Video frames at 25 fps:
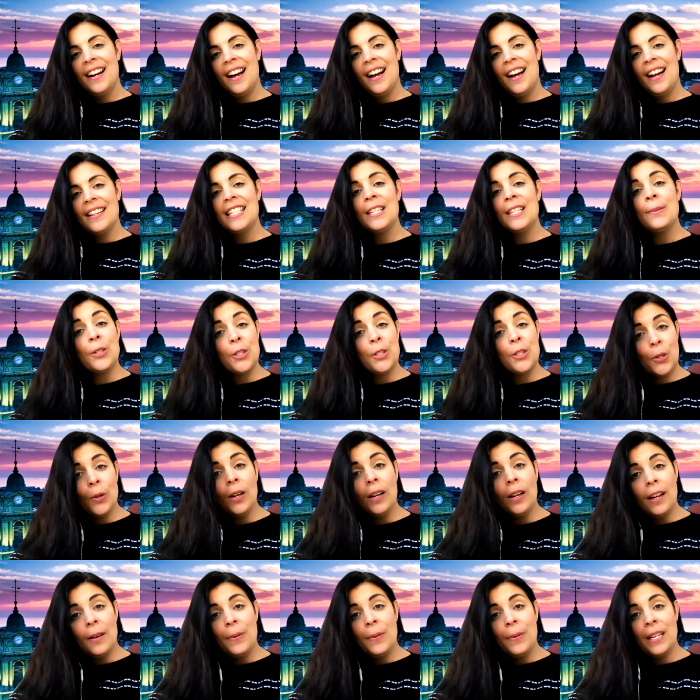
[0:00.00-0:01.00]
uh, similar to
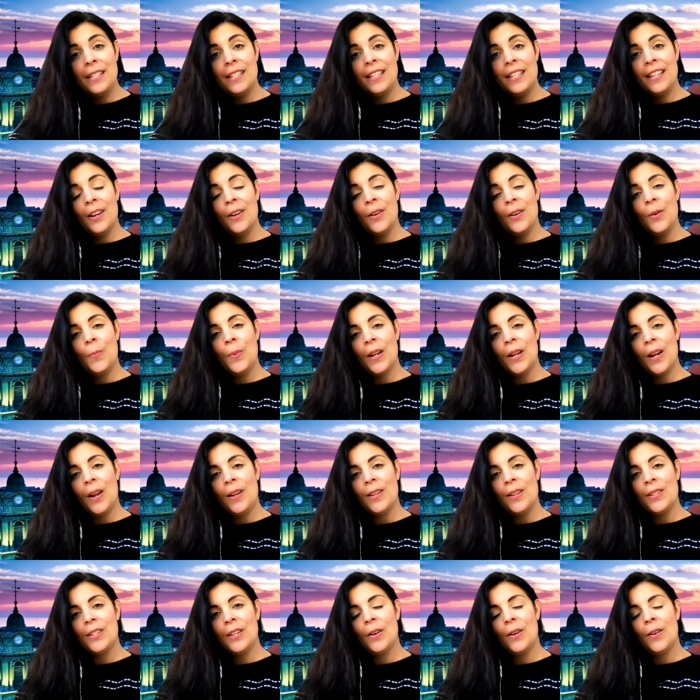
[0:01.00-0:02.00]
a, a, PTO, but
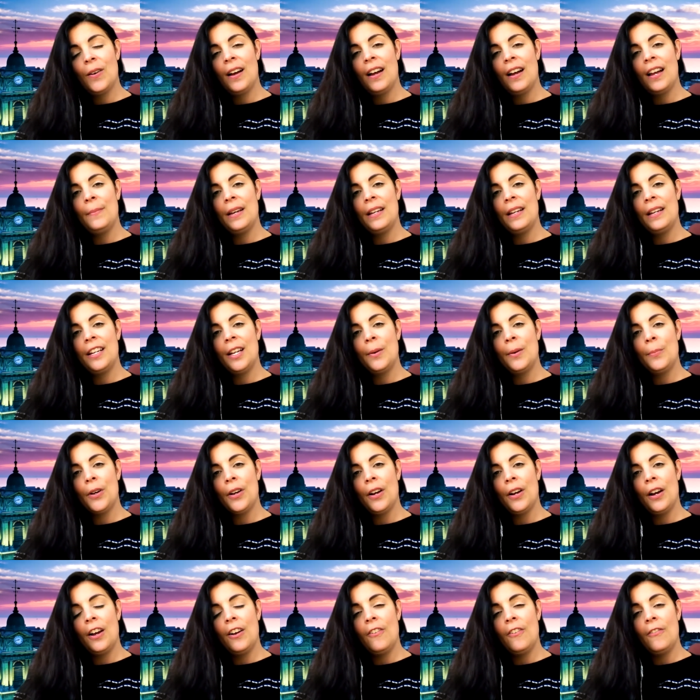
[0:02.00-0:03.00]
also I'm on a
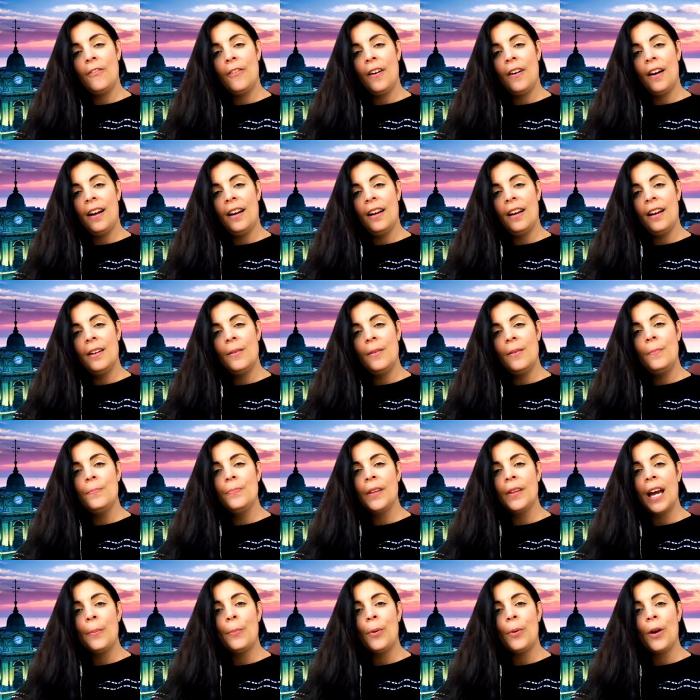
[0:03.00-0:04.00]
number of uh,
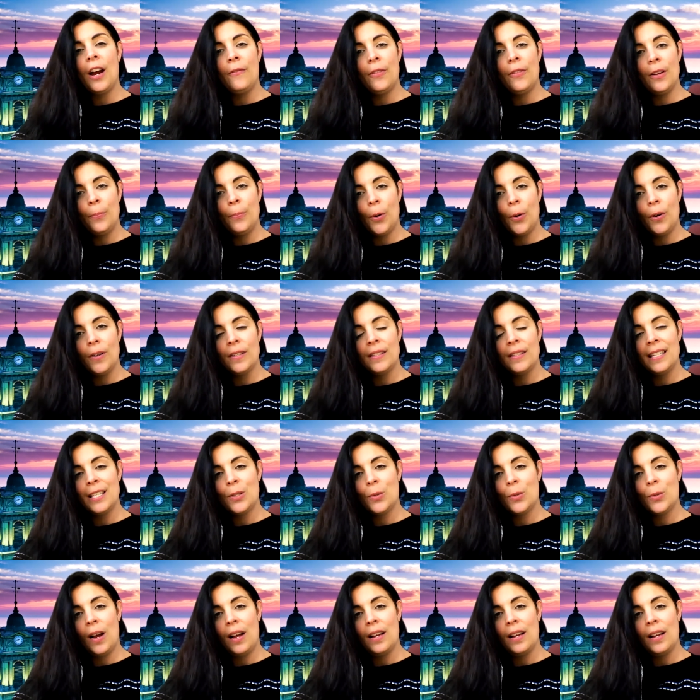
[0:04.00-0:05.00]
nonprofit boards
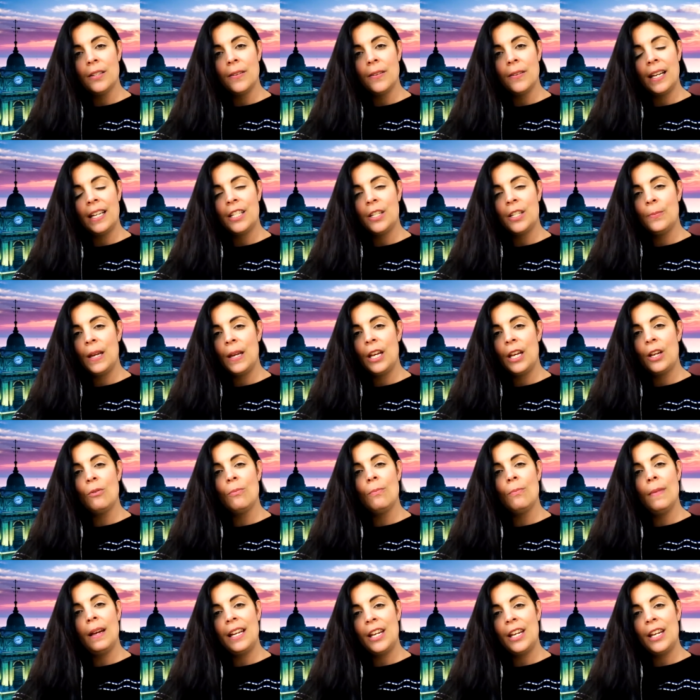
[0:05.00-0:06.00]
as well. So I get to make
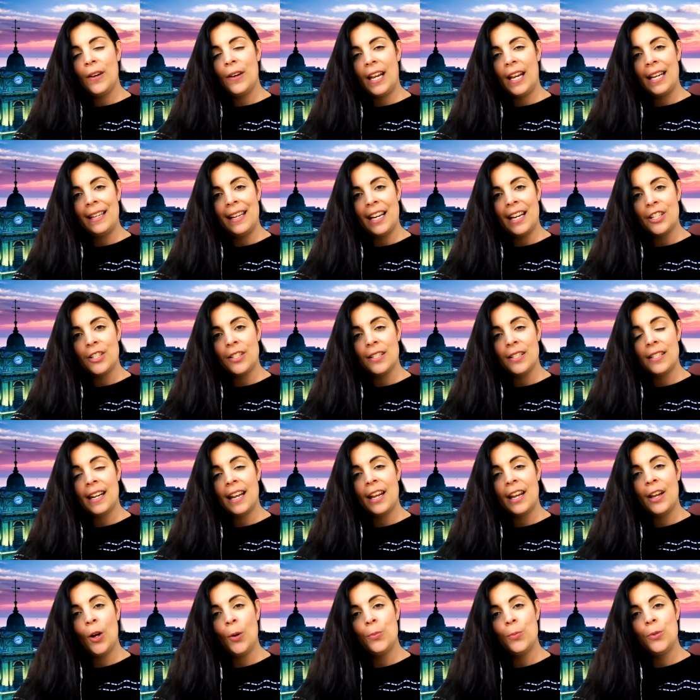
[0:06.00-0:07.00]
many great connections
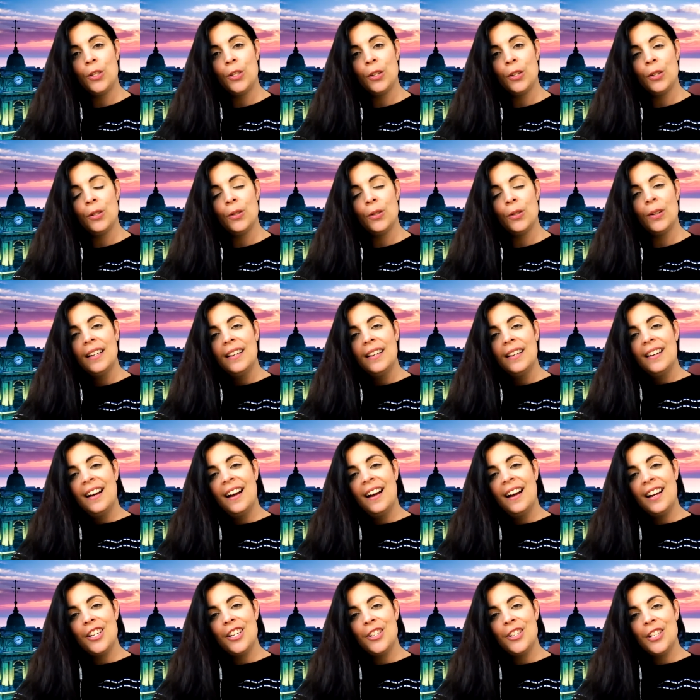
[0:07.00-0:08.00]
that I hope to
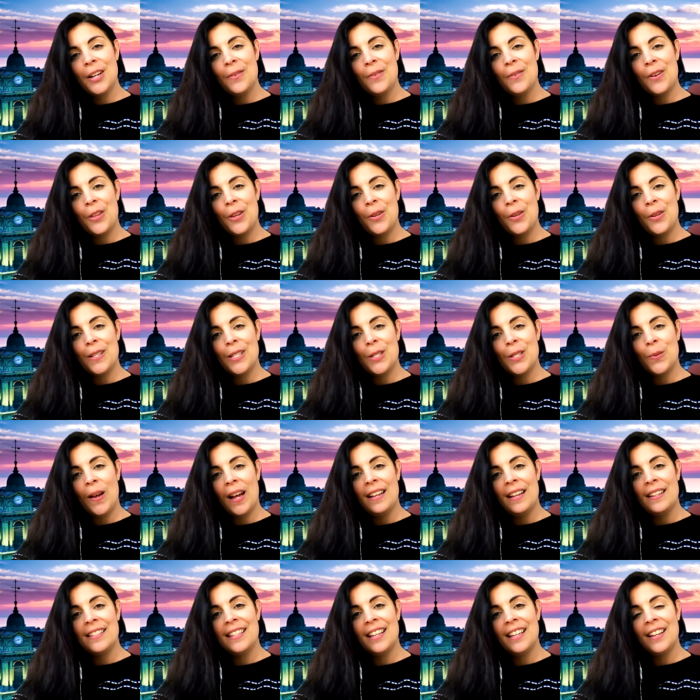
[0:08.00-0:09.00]
uh, share with you as
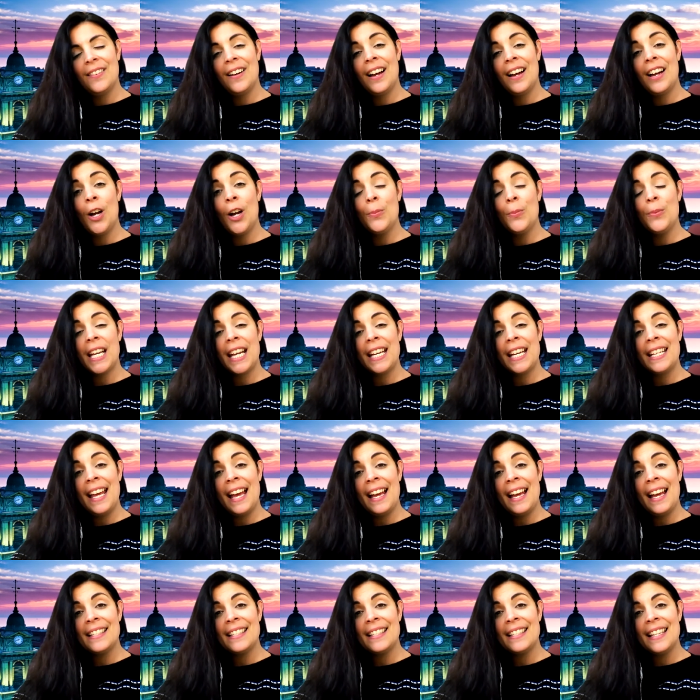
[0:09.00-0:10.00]
well. So I hope to
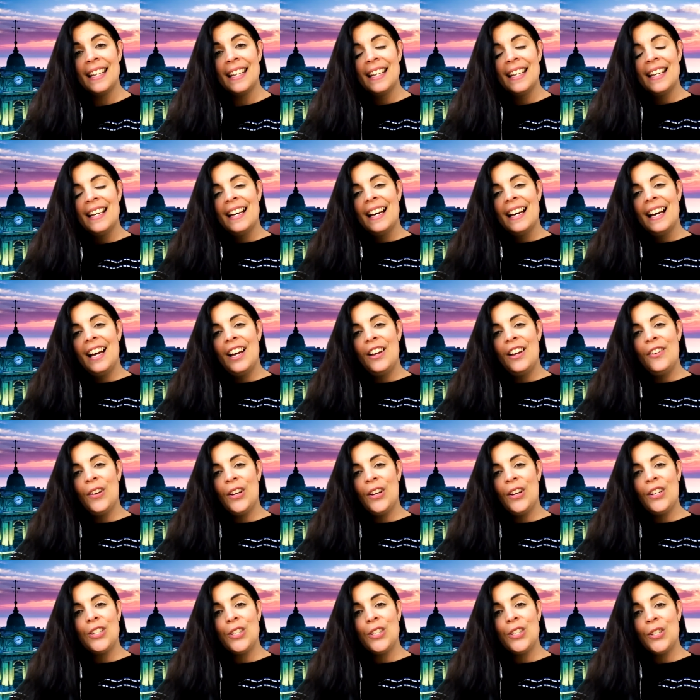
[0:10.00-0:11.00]
connect uh,
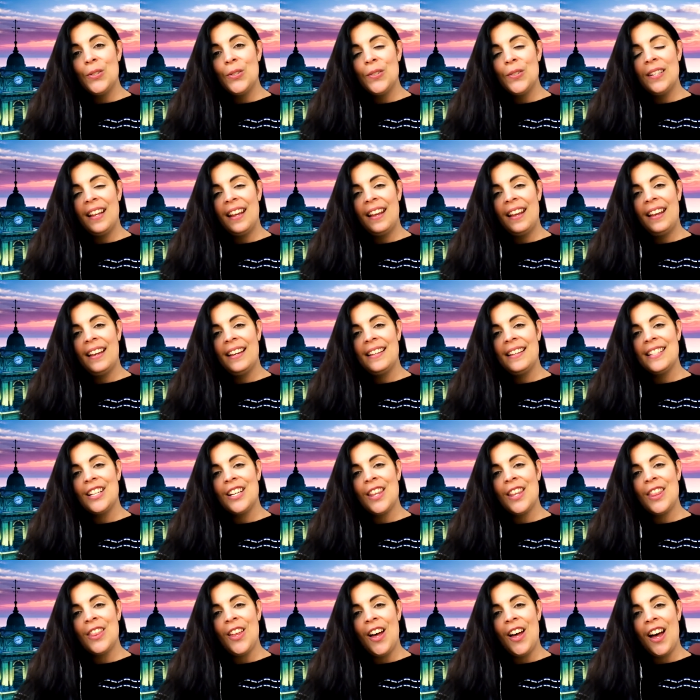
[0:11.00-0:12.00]
very soon and
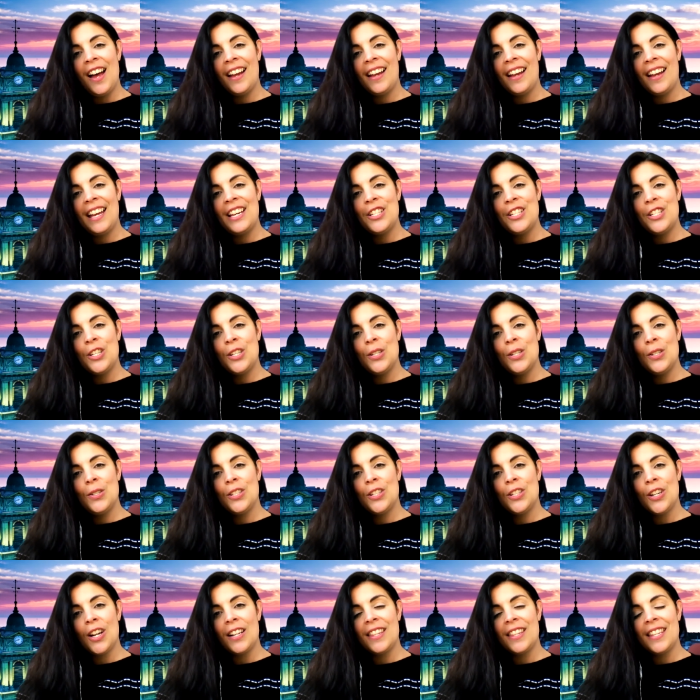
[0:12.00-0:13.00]
good luck as you
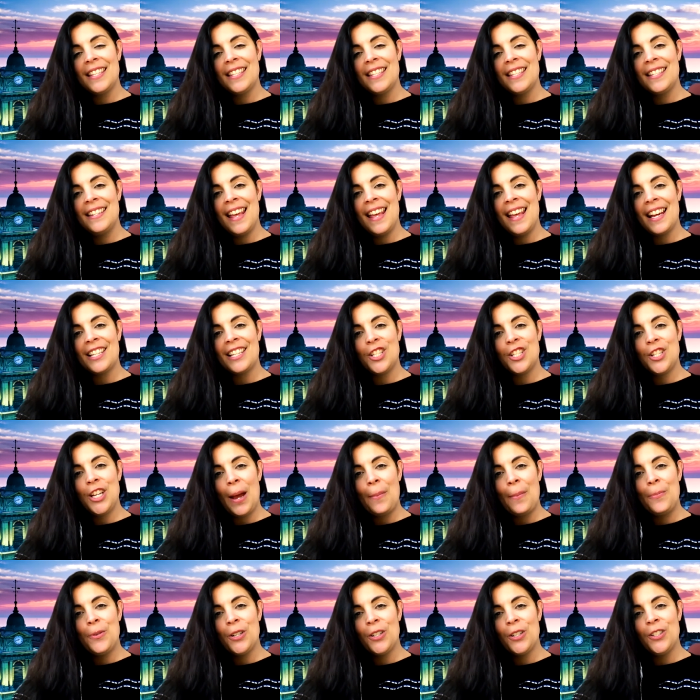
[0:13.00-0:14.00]
start this next
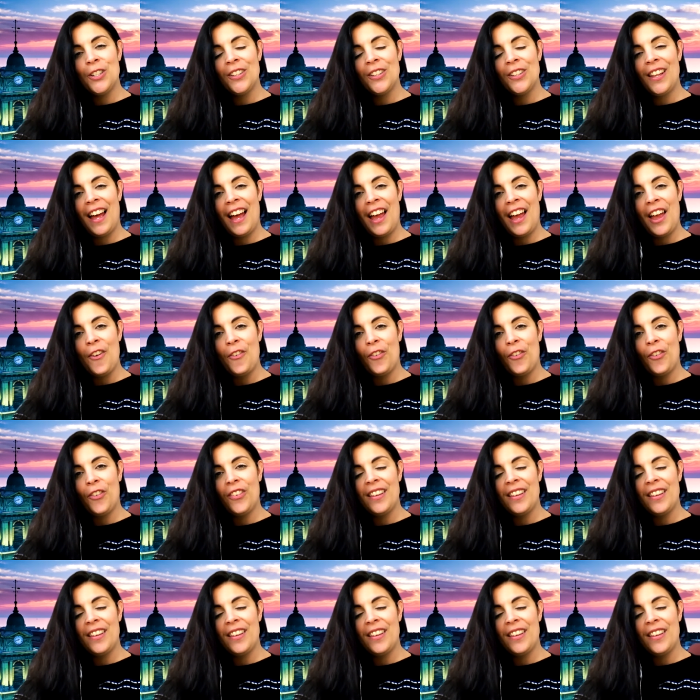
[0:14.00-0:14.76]
chapter in your life.